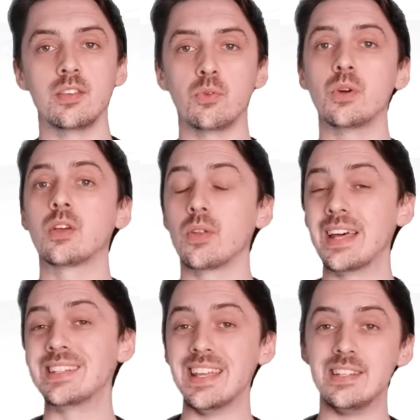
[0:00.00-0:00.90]
You've already got
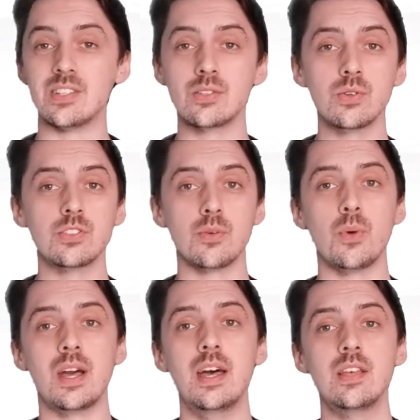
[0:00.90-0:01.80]
that data stored
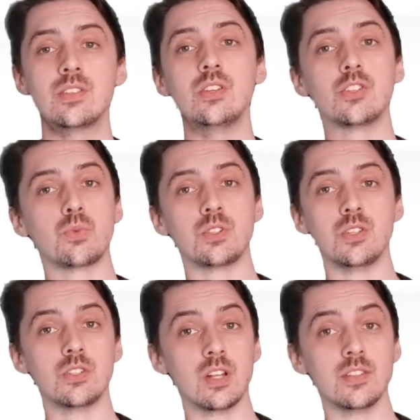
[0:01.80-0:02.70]
somewhere, so you just want
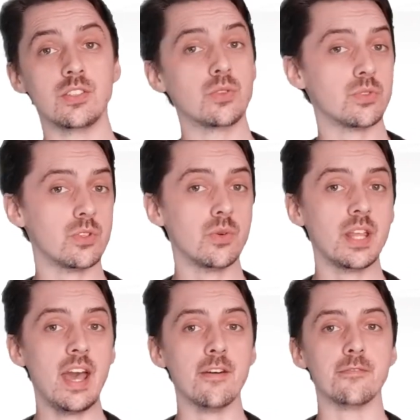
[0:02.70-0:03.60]
to utilize the tools you
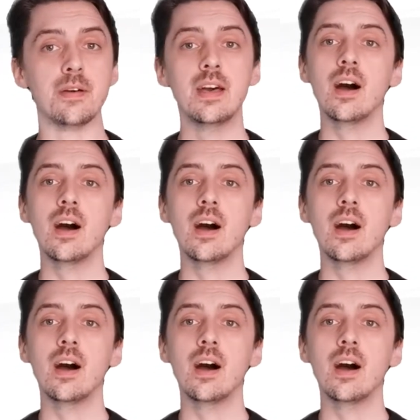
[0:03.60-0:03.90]
already have.